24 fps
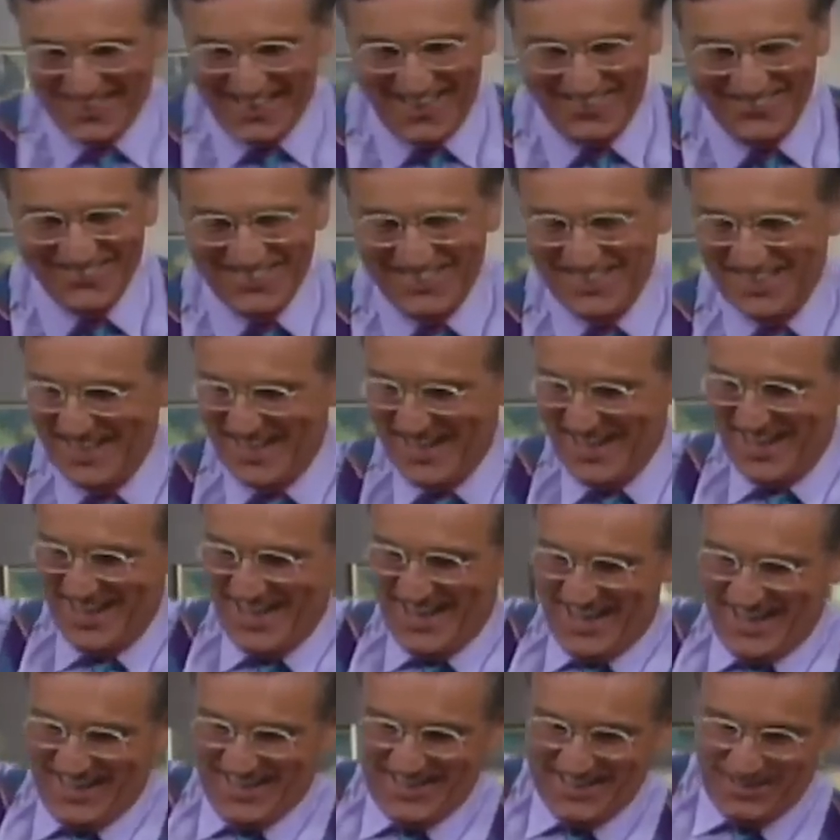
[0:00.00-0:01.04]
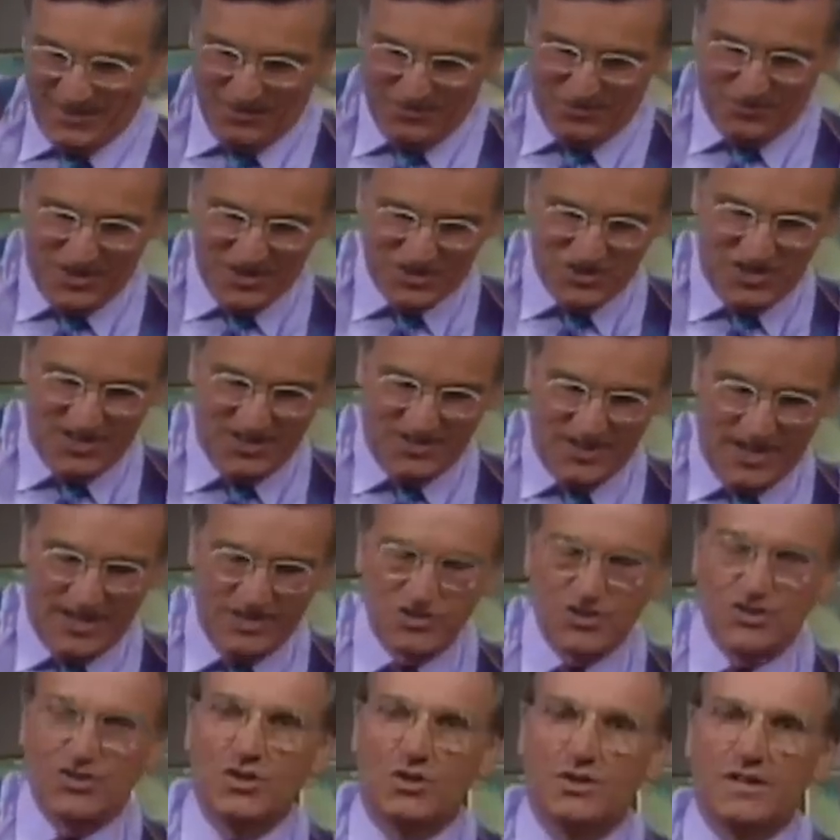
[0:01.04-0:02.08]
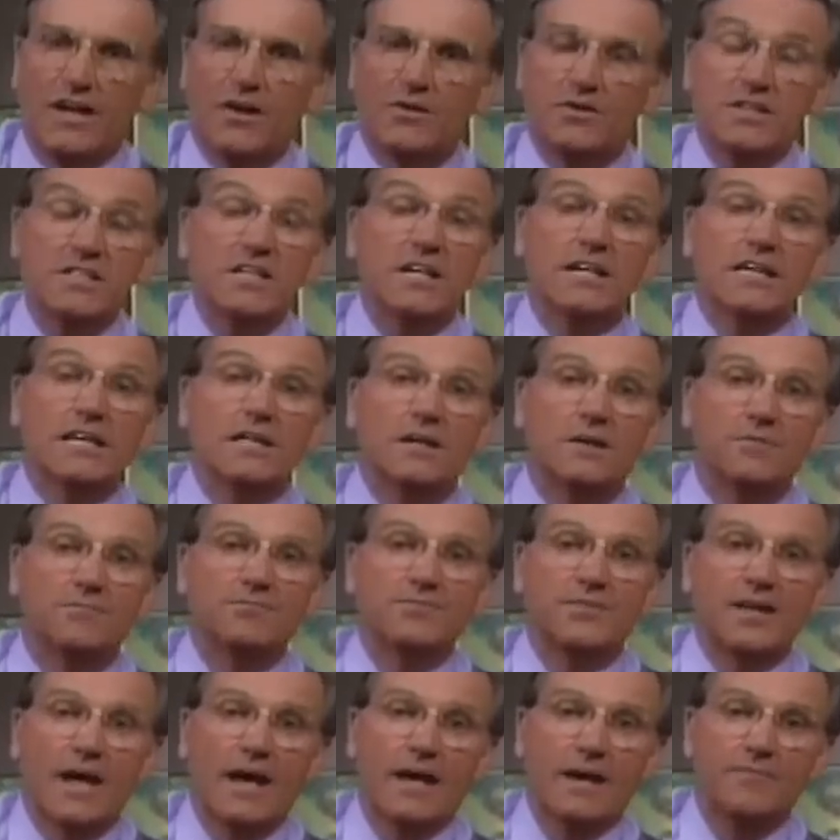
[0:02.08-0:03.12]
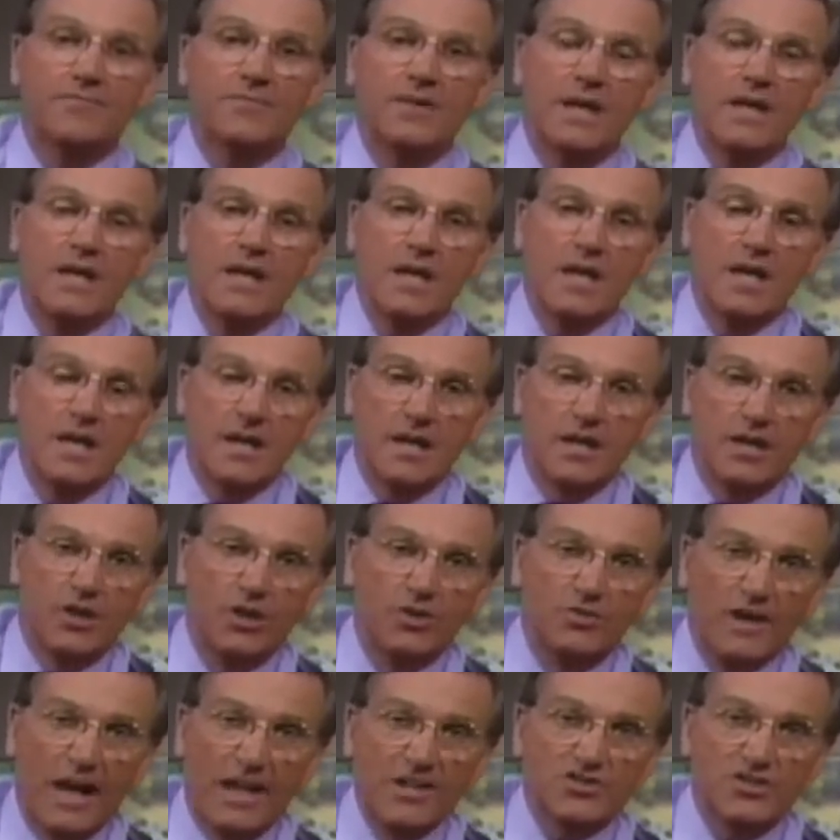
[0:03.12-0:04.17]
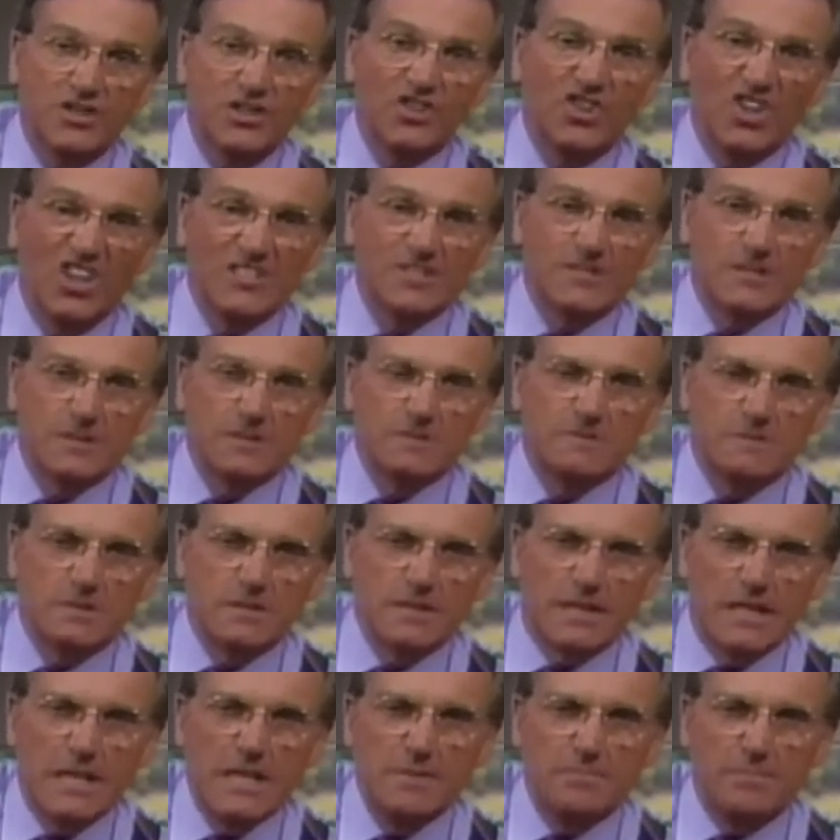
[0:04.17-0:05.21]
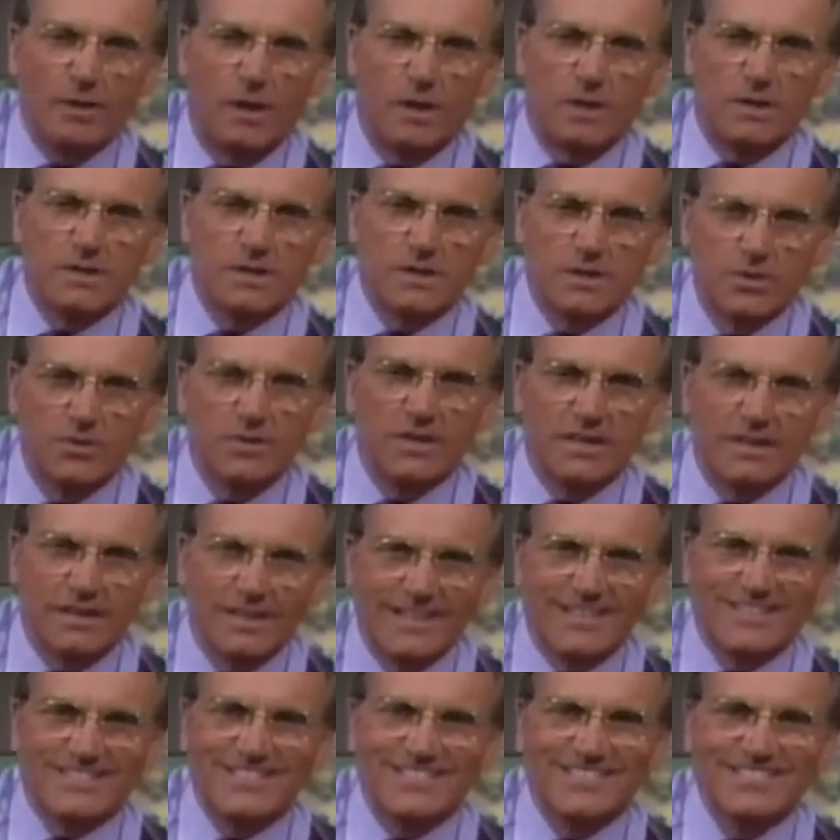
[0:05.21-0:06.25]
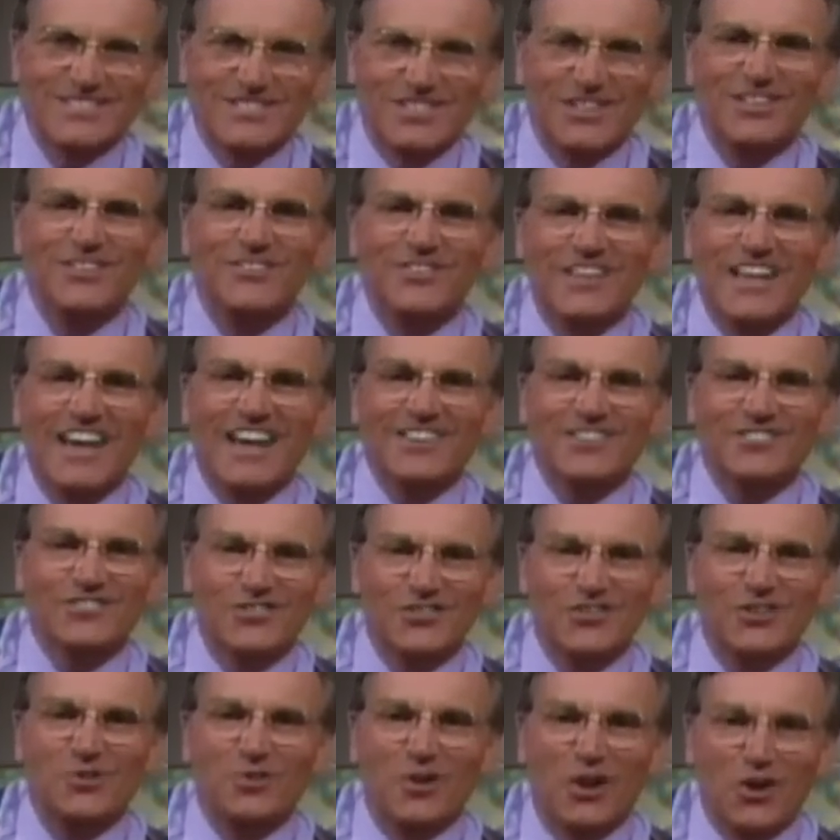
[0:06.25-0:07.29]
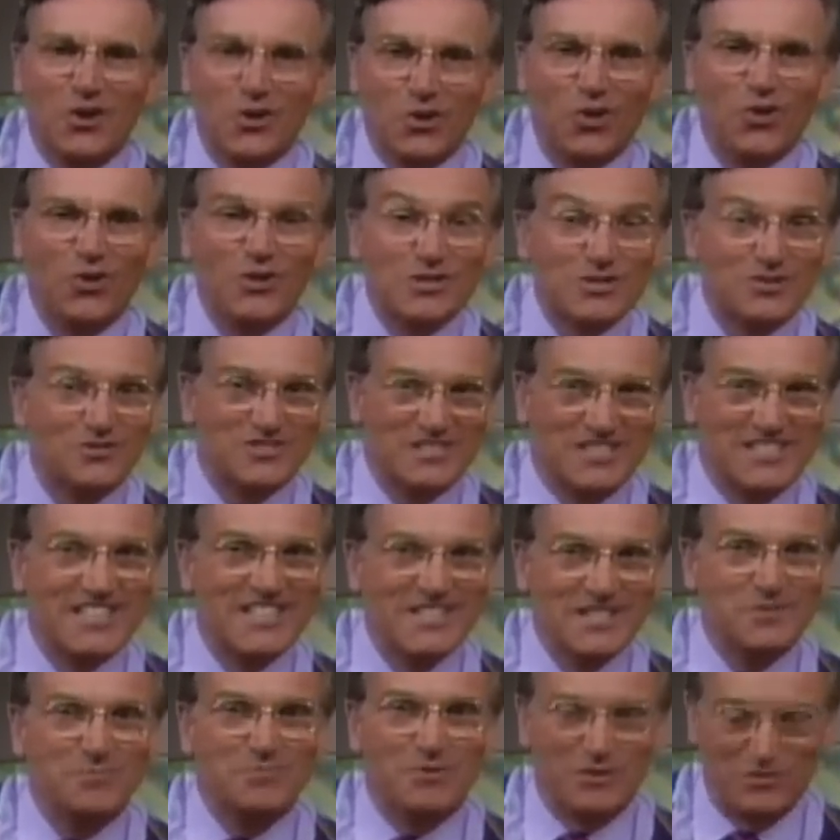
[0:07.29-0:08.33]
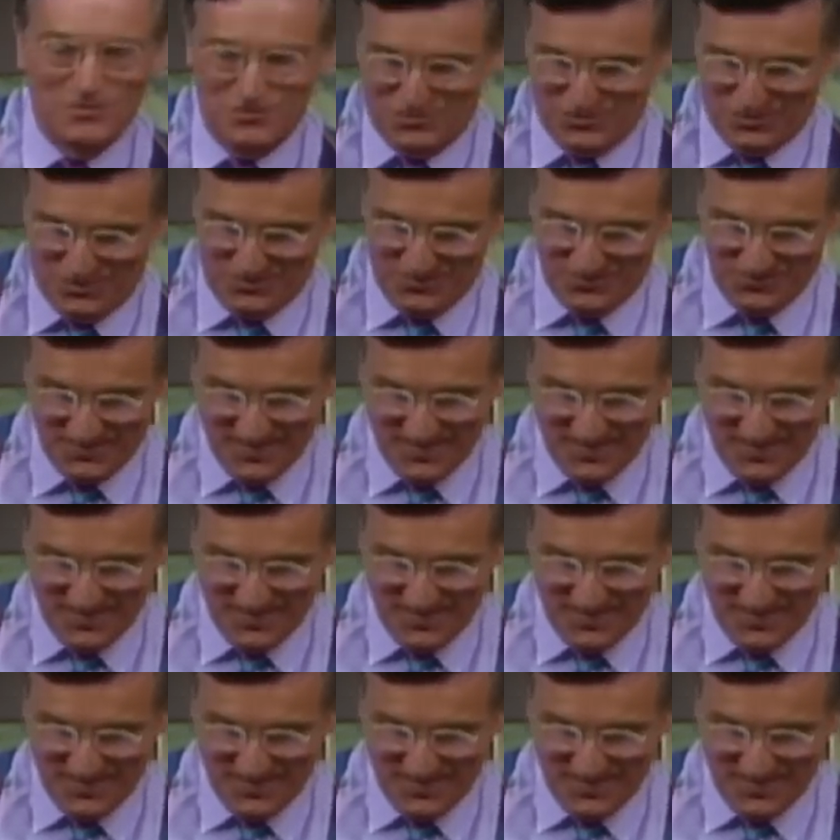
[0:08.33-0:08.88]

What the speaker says: the oven, a little freshly ground salt. Now, a little. You've actually got to keep on doing this until you get through a quarter of a teaspoonful.